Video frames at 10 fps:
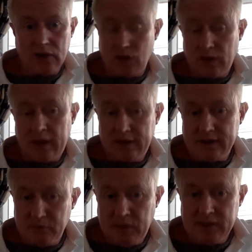So they
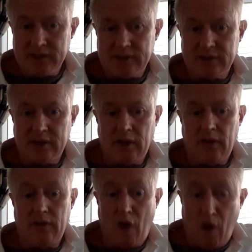dismissed
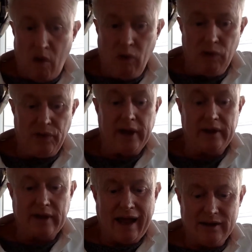the whole
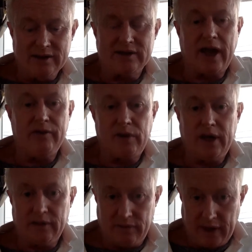thing, the Alan
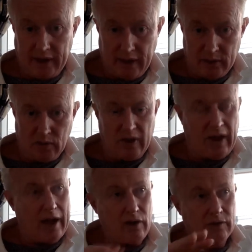Savory thing, and
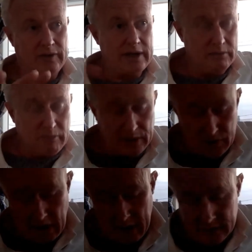I don't, they mm-hmm. didn't
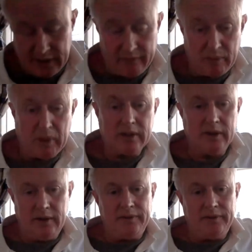mention Alan Savory, but